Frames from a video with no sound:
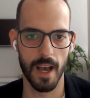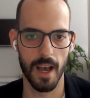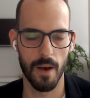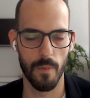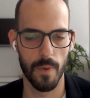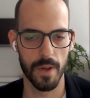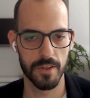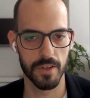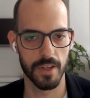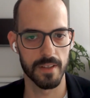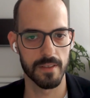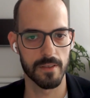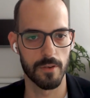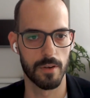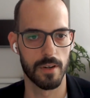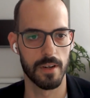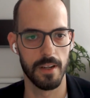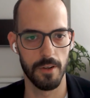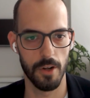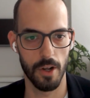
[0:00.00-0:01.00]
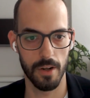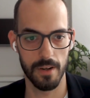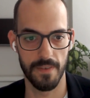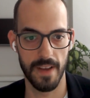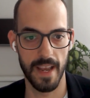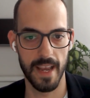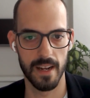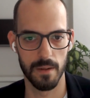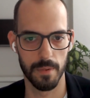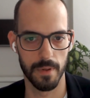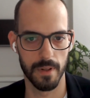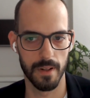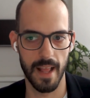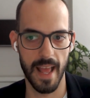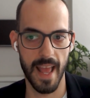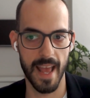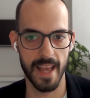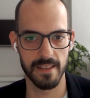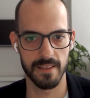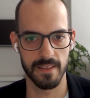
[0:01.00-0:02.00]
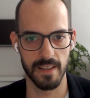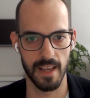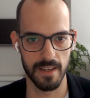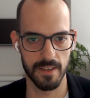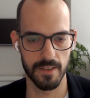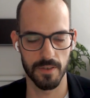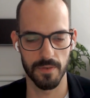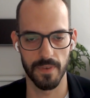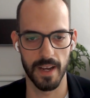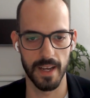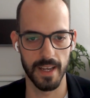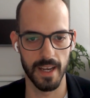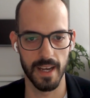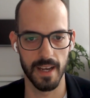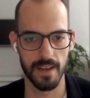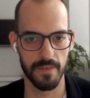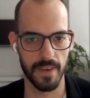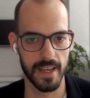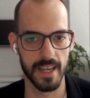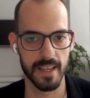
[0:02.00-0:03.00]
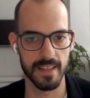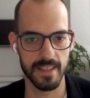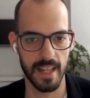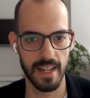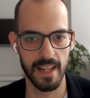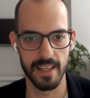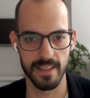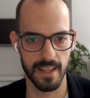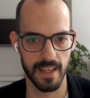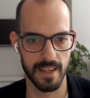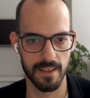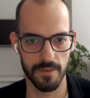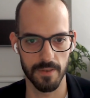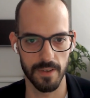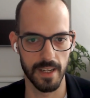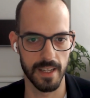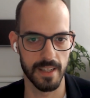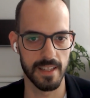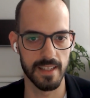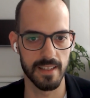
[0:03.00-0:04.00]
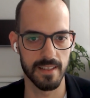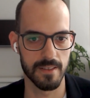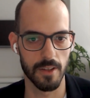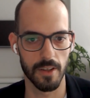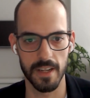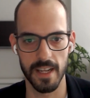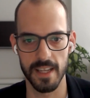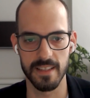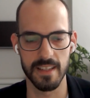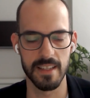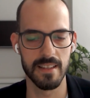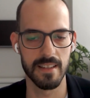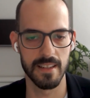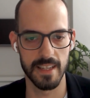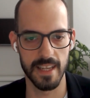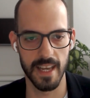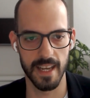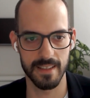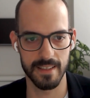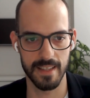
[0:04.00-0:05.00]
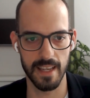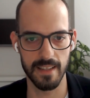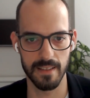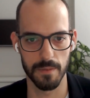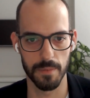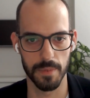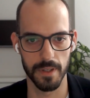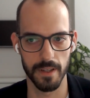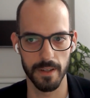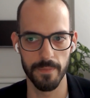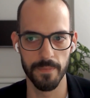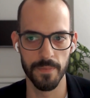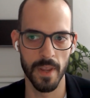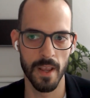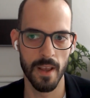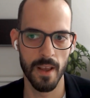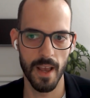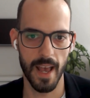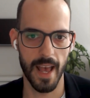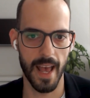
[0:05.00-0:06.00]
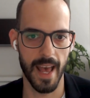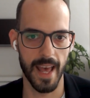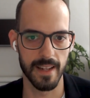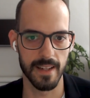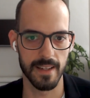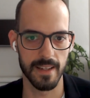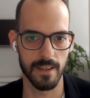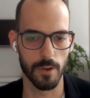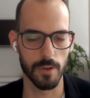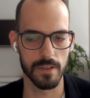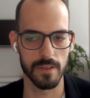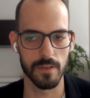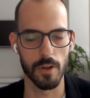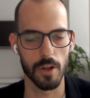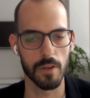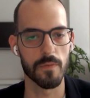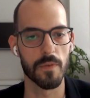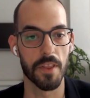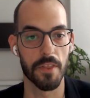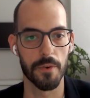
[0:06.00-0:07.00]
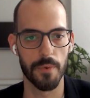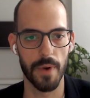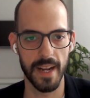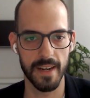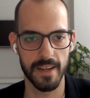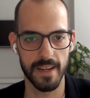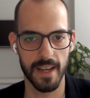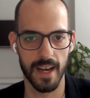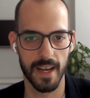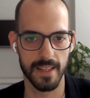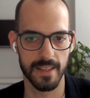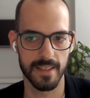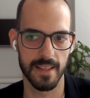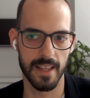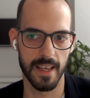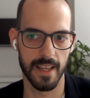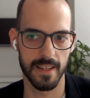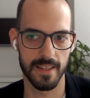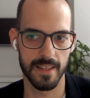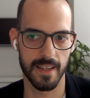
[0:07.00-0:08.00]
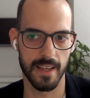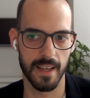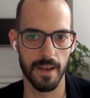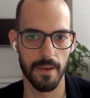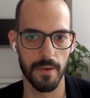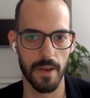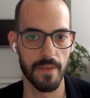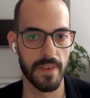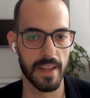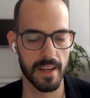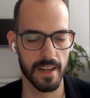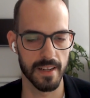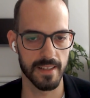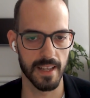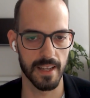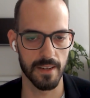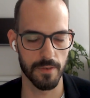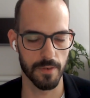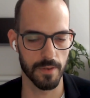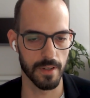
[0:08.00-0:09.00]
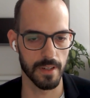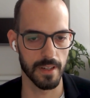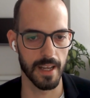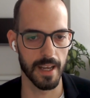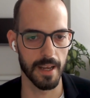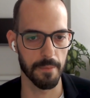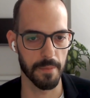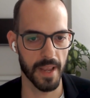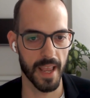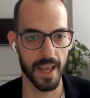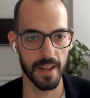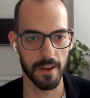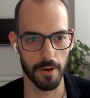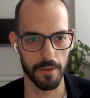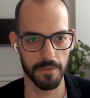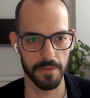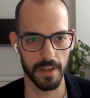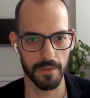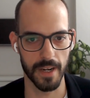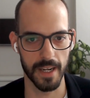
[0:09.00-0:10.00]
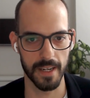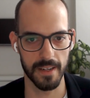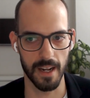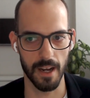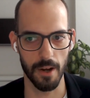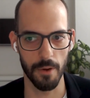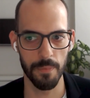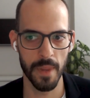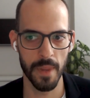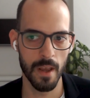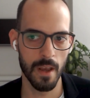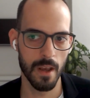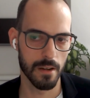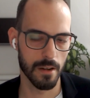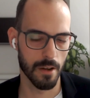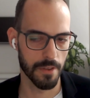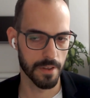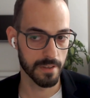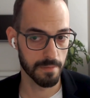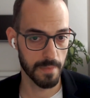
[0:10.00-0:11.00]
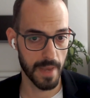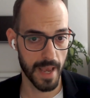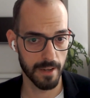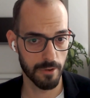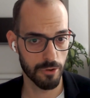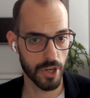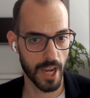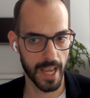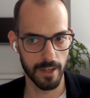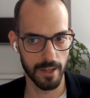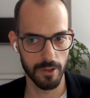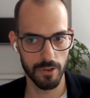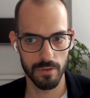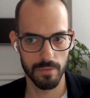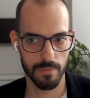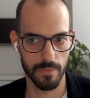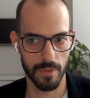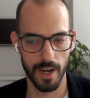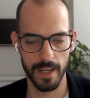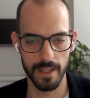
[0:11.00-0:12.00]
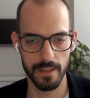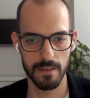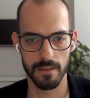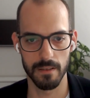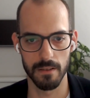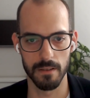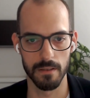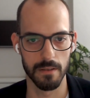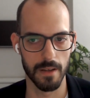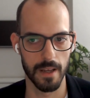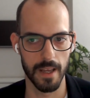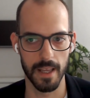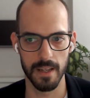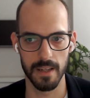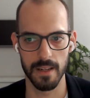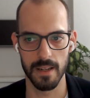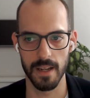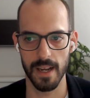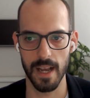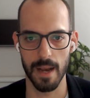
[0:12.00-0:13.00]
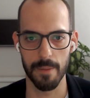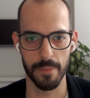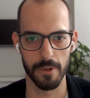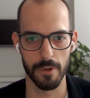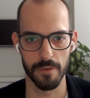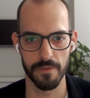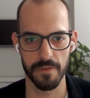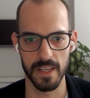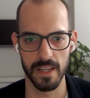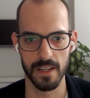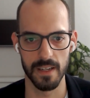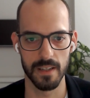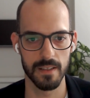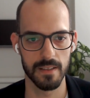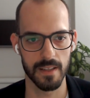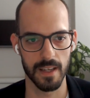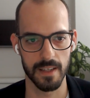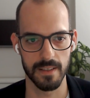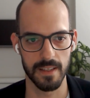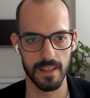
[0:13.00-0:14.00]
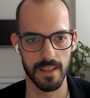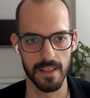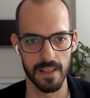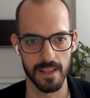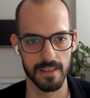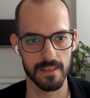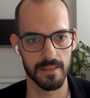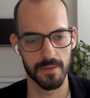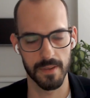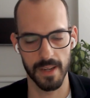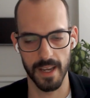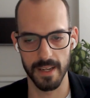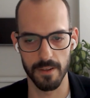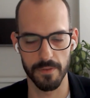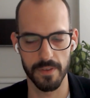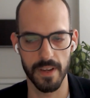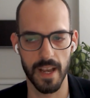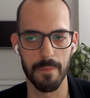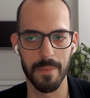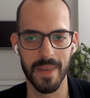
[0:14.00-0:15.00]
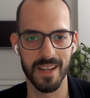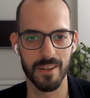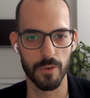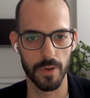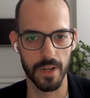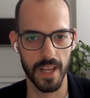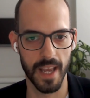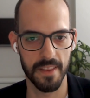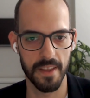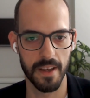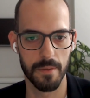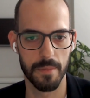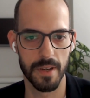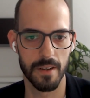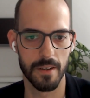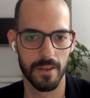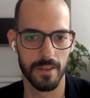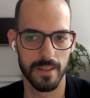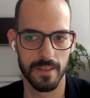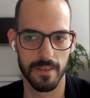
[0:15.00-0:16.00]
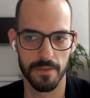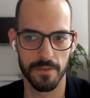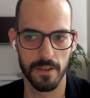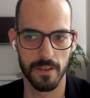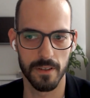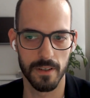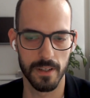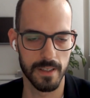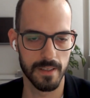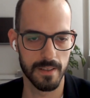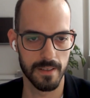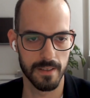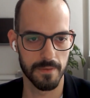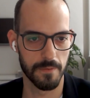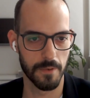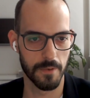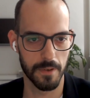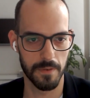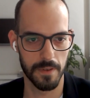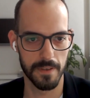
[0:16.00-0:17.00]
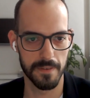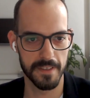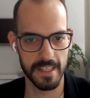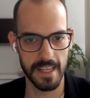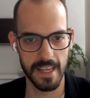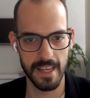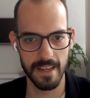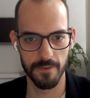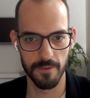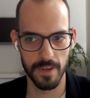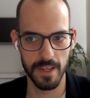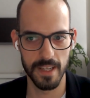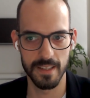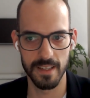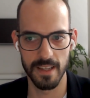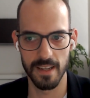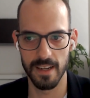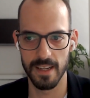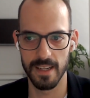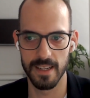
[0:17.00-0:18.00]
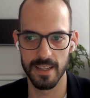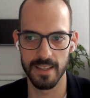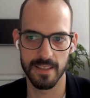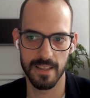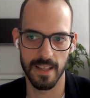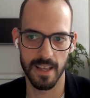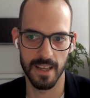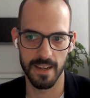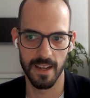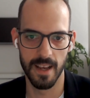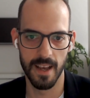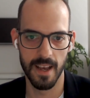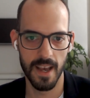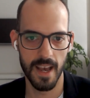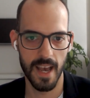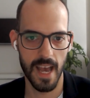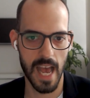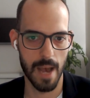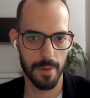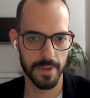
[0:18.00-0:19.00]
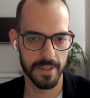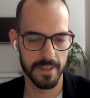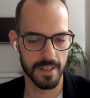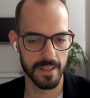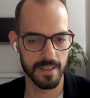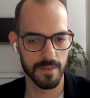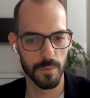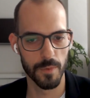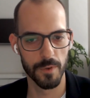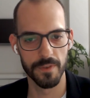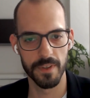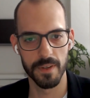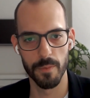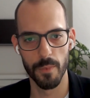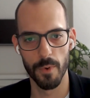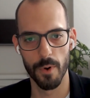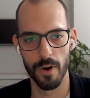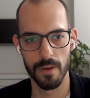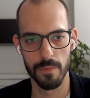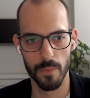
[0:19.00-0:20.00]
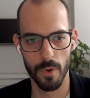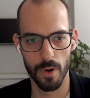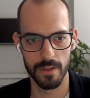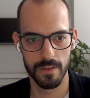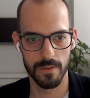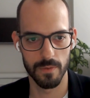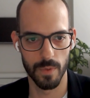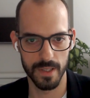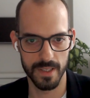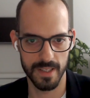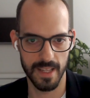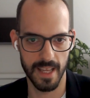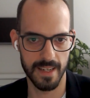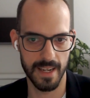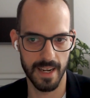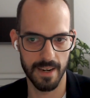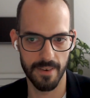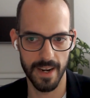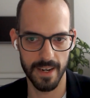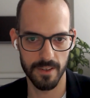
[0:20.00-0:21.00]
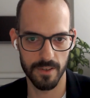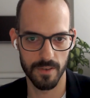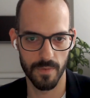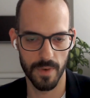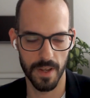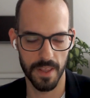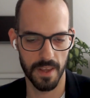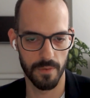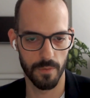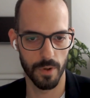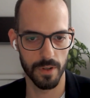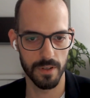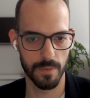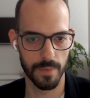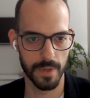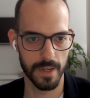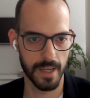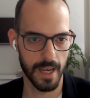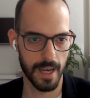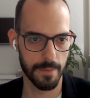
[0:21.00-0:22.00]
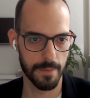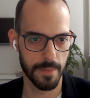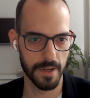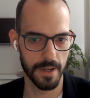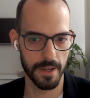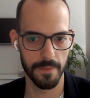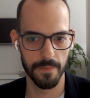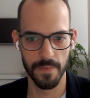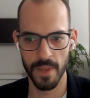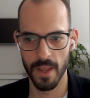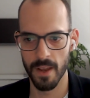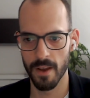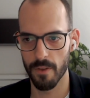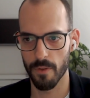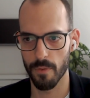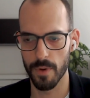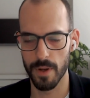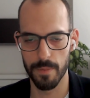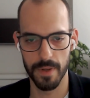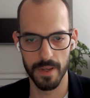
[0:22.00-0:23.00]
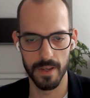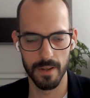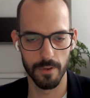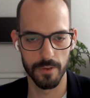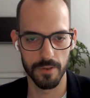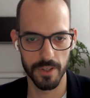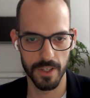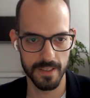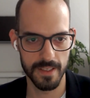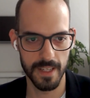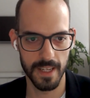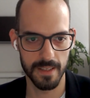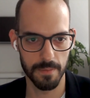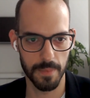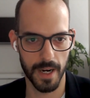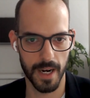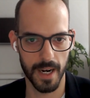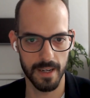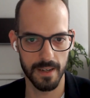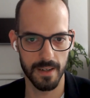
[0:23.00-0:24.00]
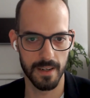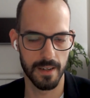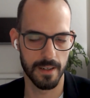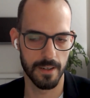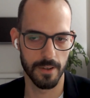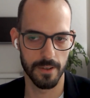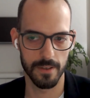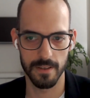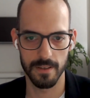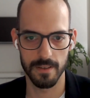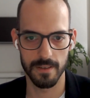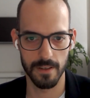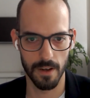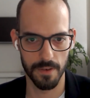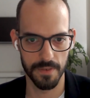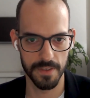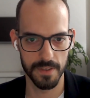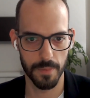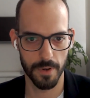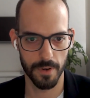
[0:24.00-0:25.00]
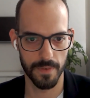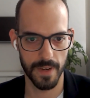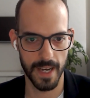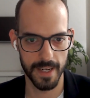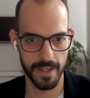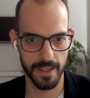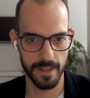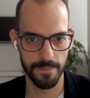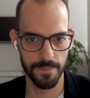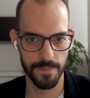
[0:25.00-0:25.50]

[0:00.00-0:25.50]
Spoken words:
which is currently not available as such via Seller Central, at least not as easily accessible, and also not with the rate cards that a Vendor Central can offer right now. Now, this may change, right? So in a couple of years, I see this kind of coming together because, of course, what we've seen recently is that Amazon is moving more and more towards that direction where they want to become a 3P logistics partner and also service provider.